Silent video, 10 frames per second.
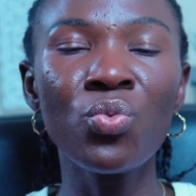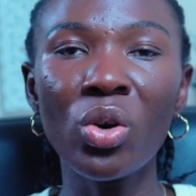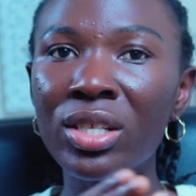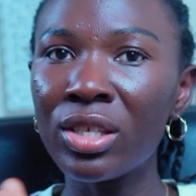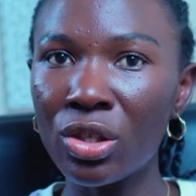
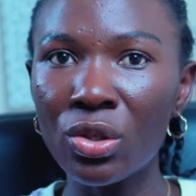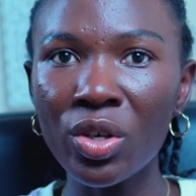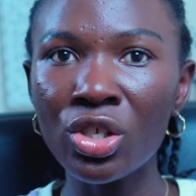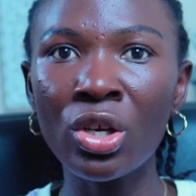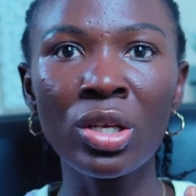what the
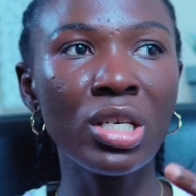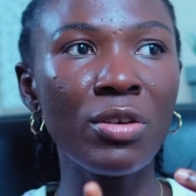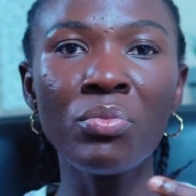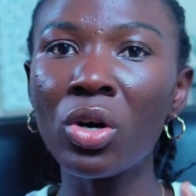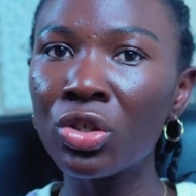situation,
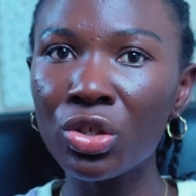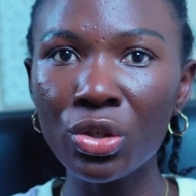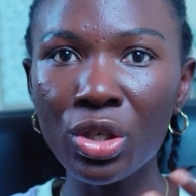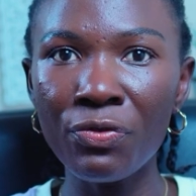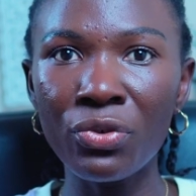the
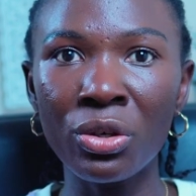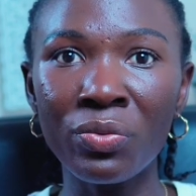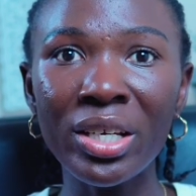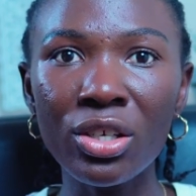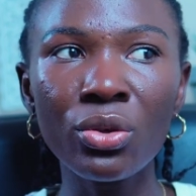module, if you
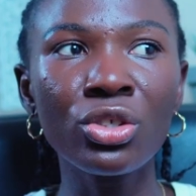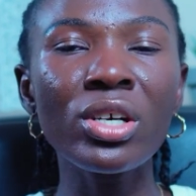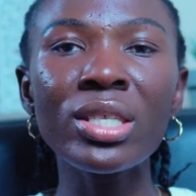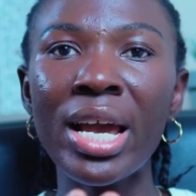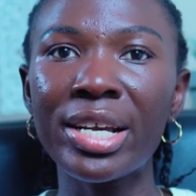already know,
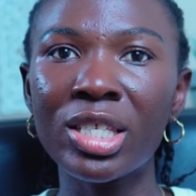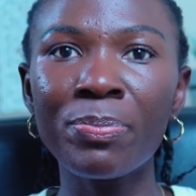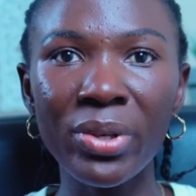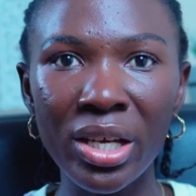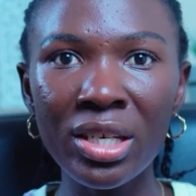just
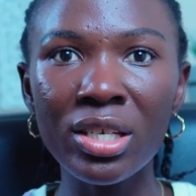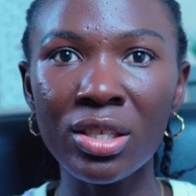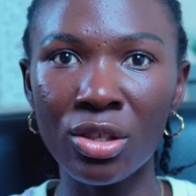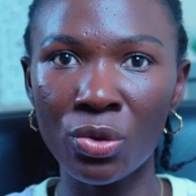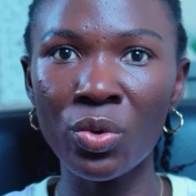explain the
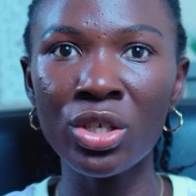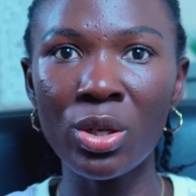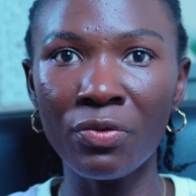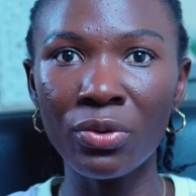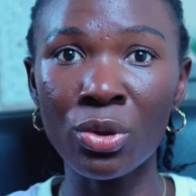
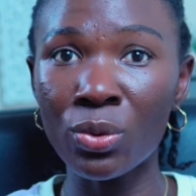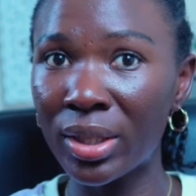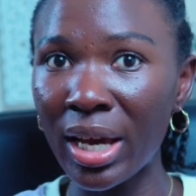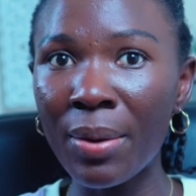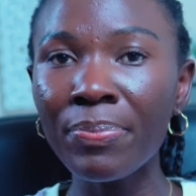situation to
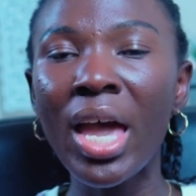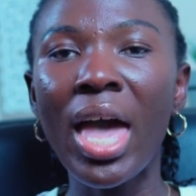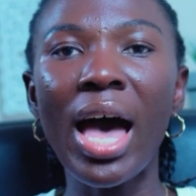them,